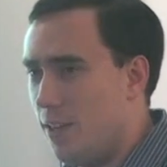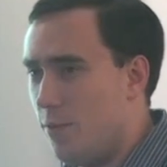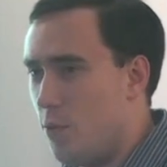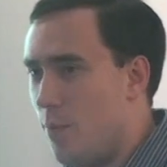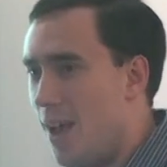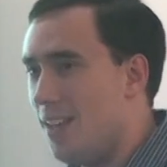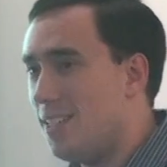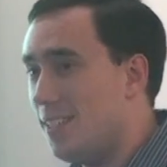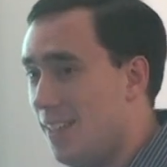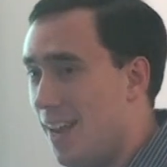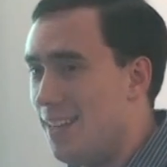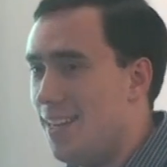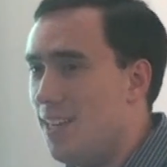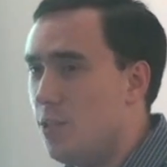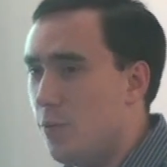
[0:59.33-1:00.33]
if you pass in the
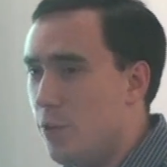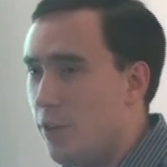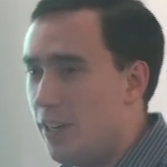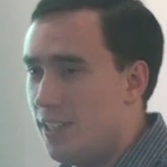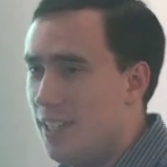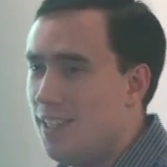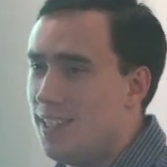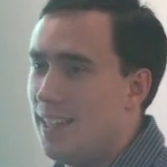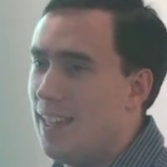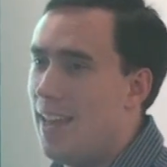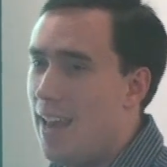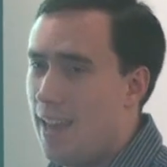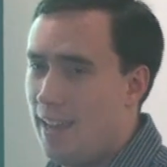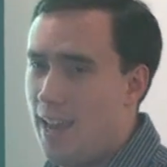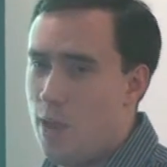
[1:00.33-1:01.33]
IDs of your existing
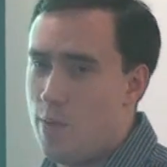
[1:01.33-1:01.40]
ad